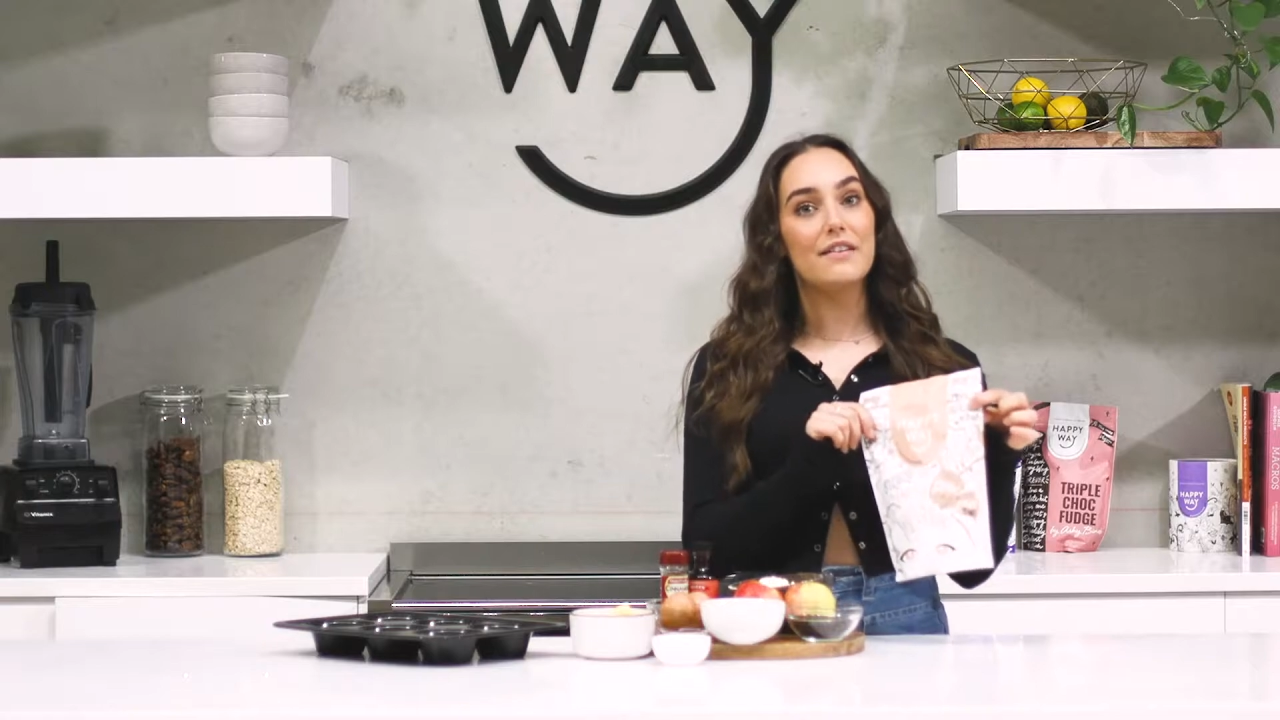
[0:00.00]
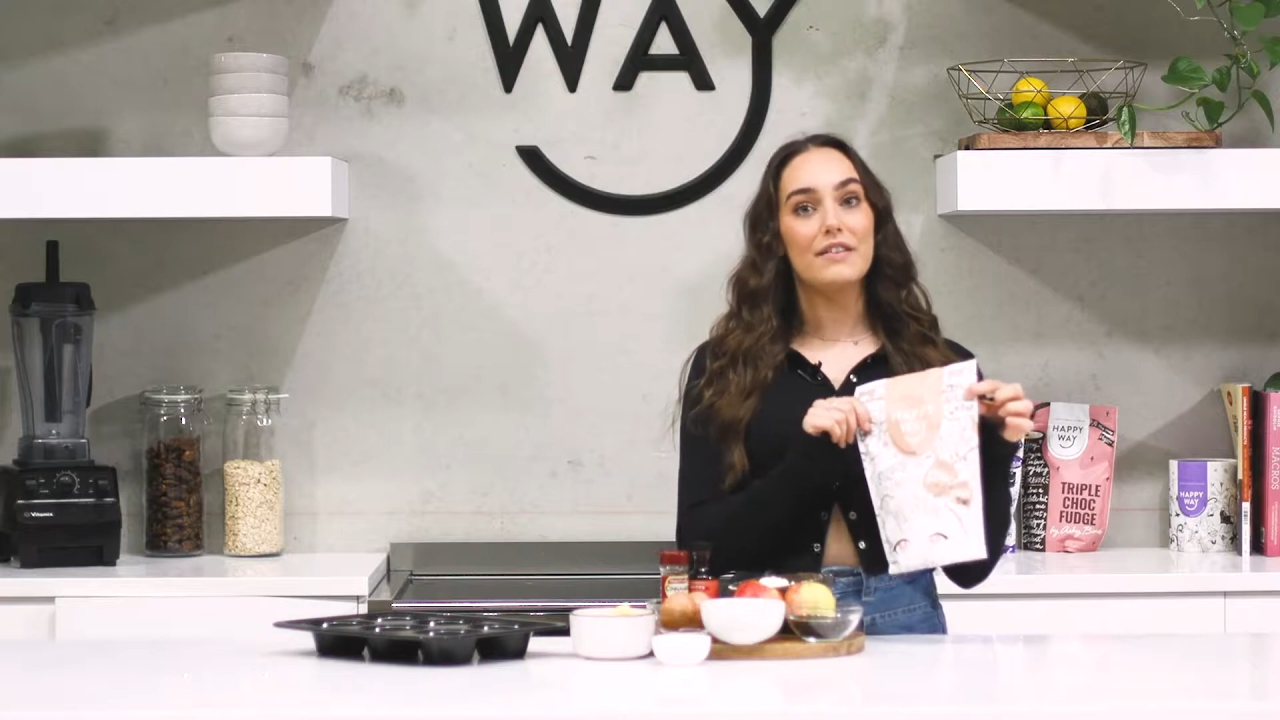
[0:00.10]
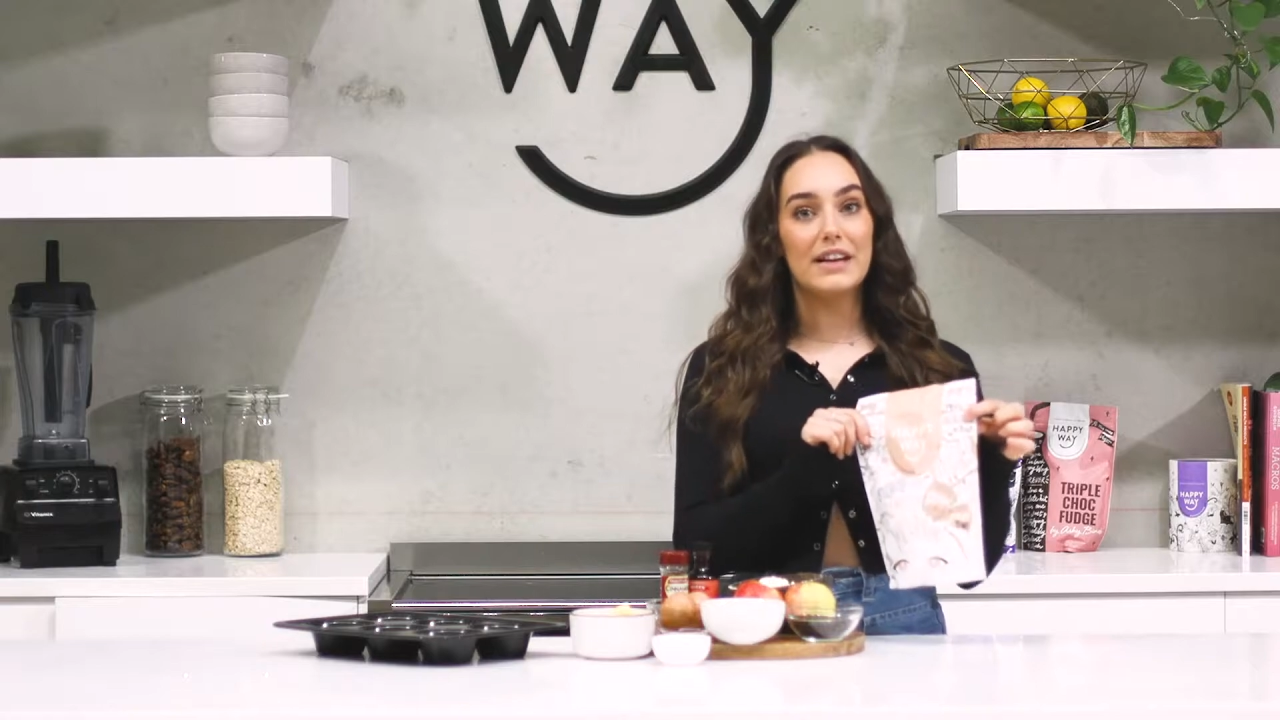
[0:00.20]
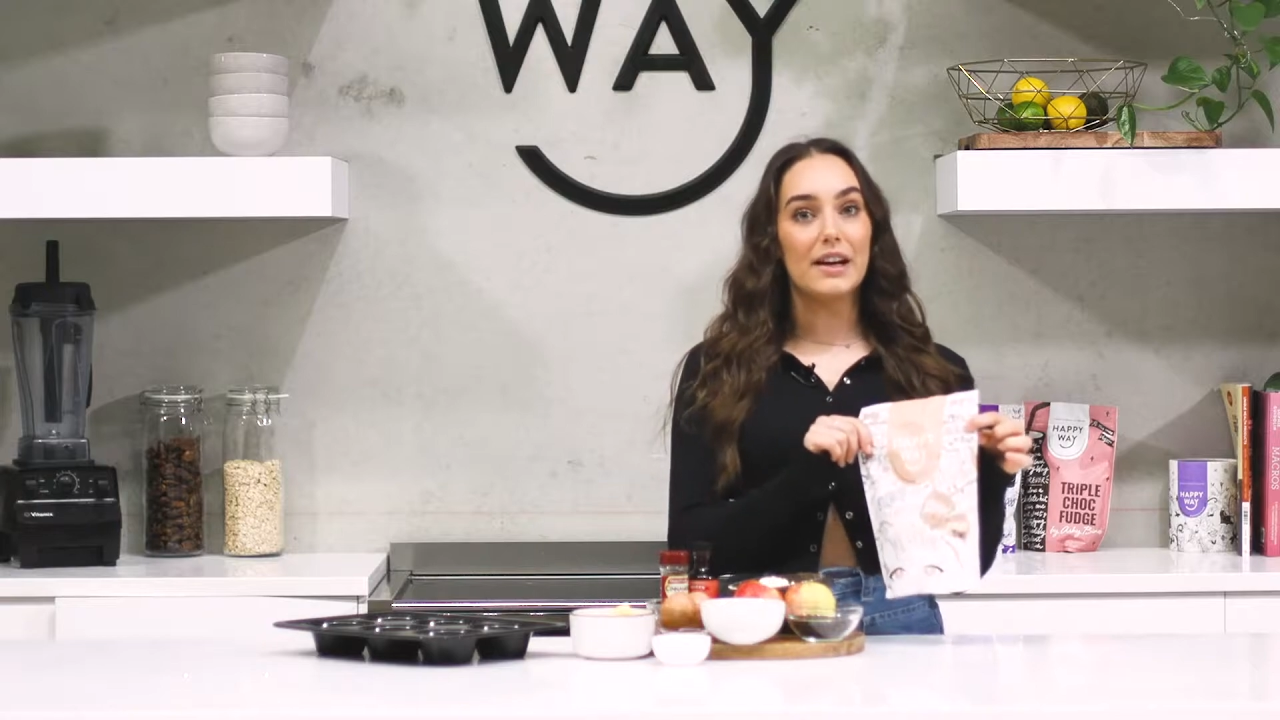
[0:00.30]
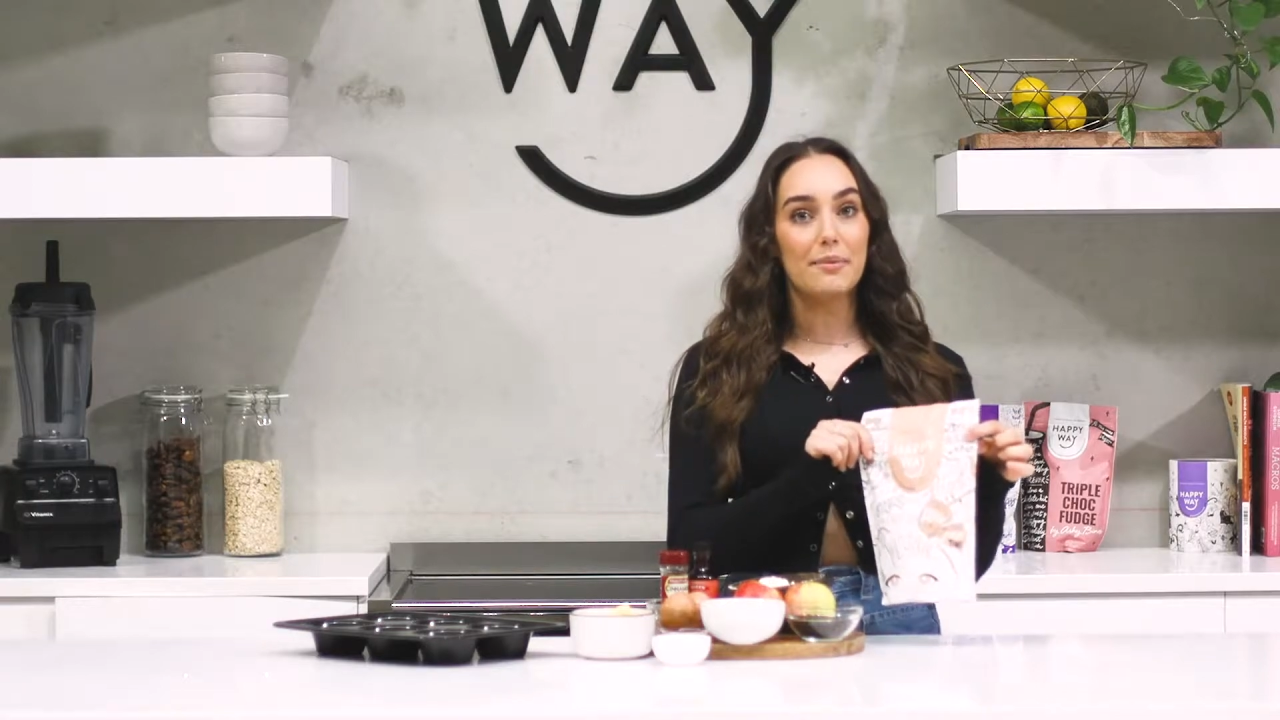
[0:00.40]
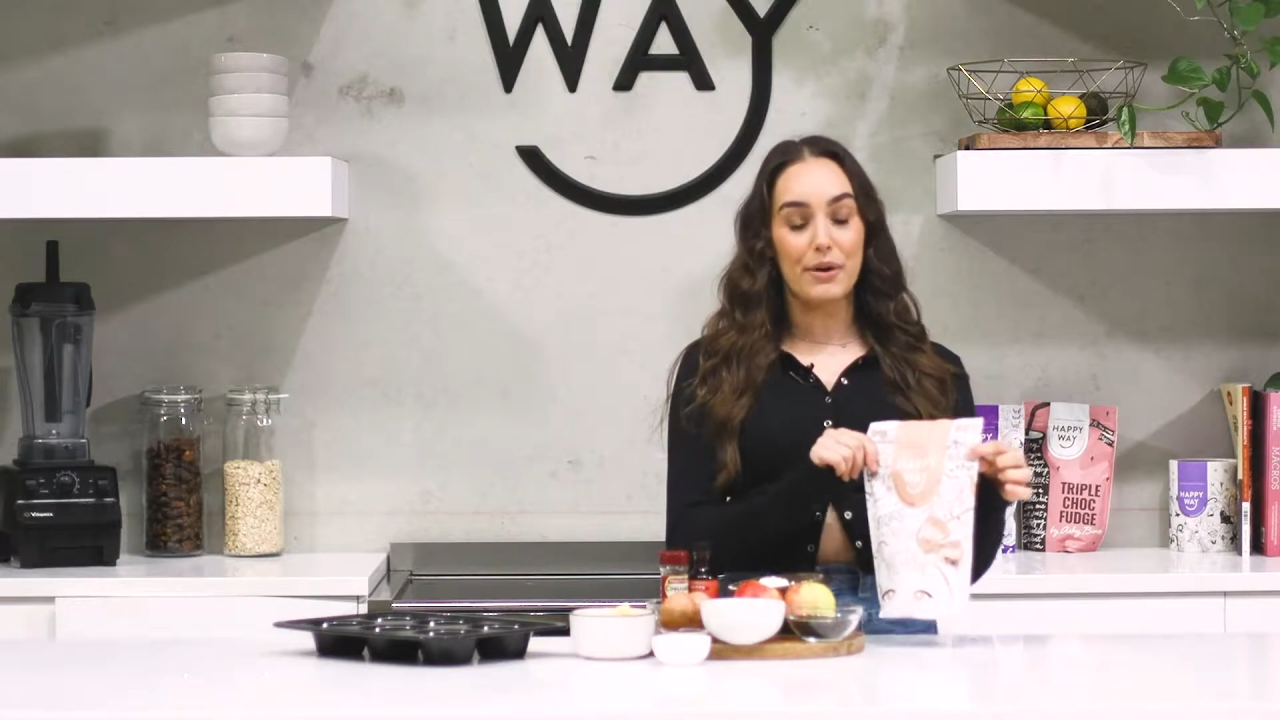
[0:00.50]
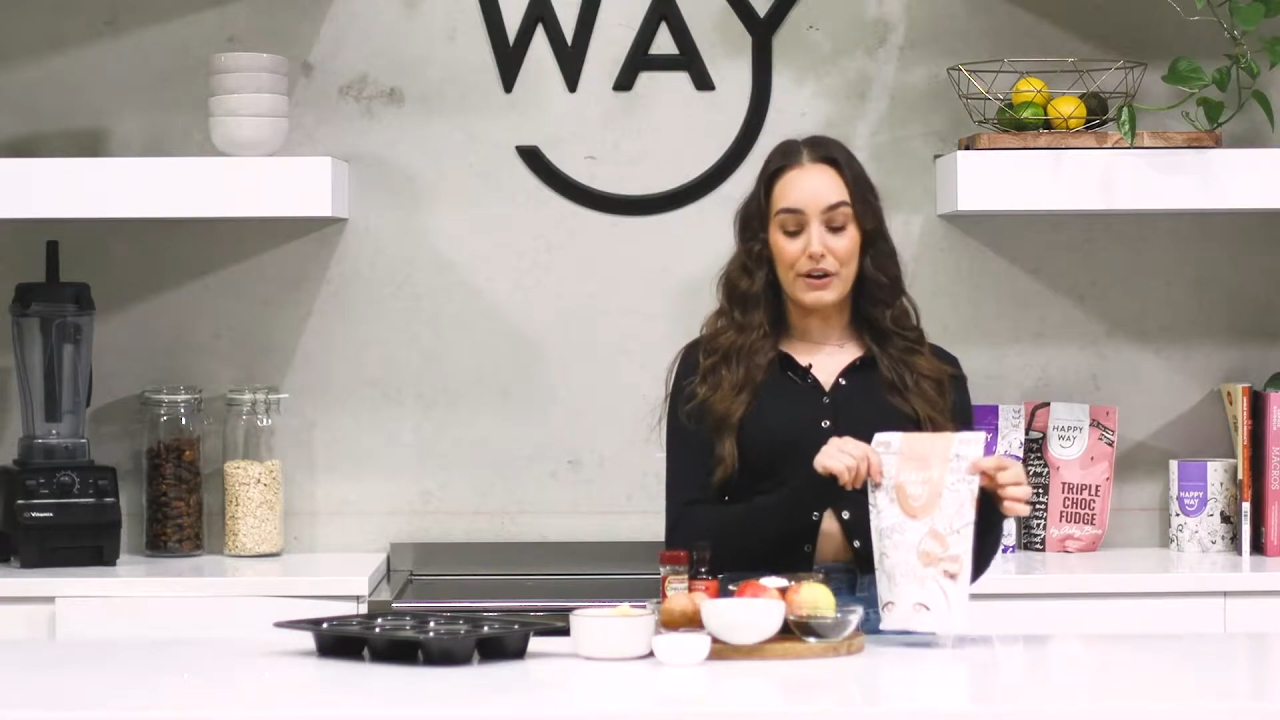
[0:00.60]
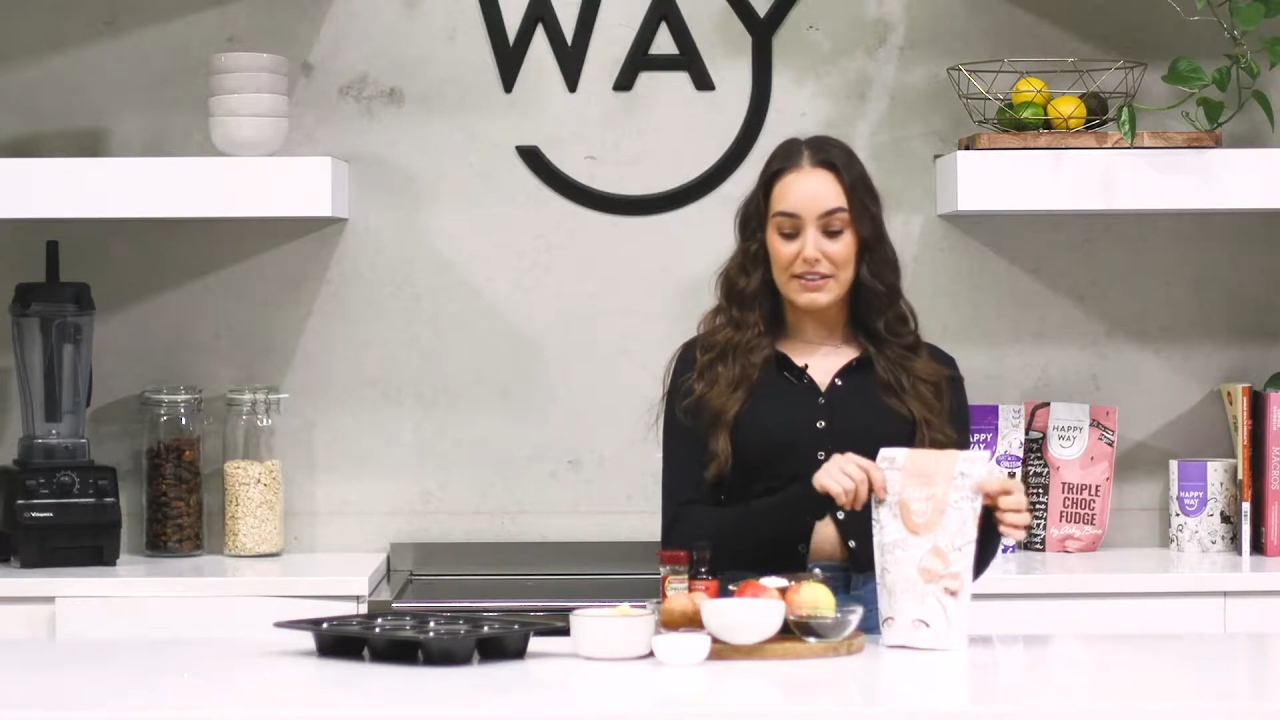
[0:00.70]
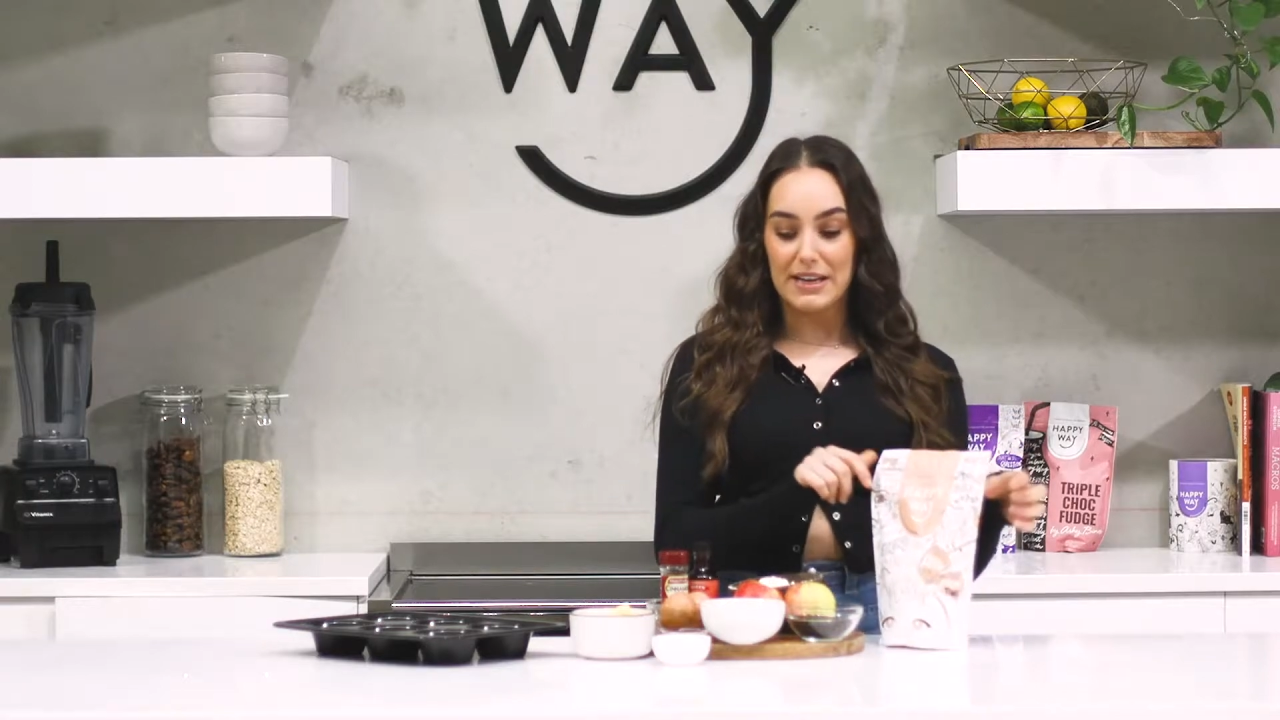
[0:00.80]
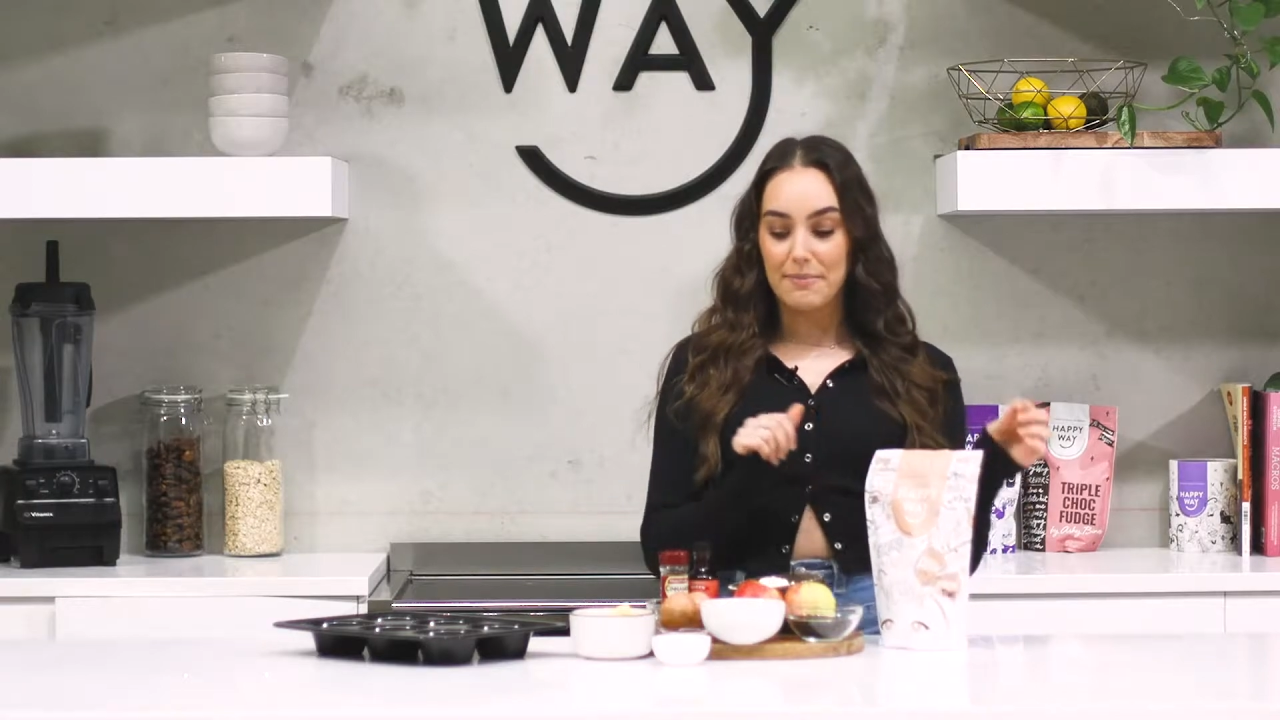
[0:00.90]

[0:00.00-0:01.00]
vanilla protein